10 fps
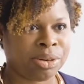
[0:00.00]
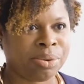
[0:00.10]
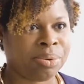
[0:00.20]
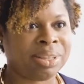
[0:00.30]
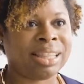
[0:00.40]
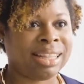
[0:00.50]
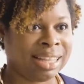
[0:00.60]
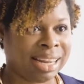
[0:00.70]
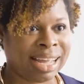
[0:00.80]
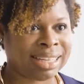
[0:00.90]
her own thing
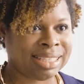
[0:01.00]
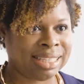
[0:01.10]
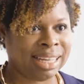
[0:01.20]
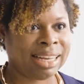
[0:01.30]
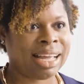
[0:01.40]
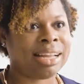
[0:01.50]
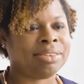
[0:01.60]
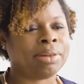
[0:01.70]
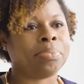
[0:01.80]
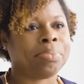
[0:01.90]
that I had seen
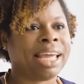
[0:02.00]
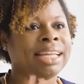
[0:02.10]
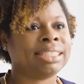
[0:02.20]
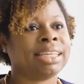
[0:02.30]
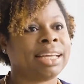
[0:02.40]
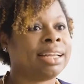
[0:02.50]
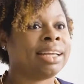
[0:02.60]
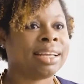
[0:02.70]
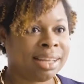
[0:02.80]
and painted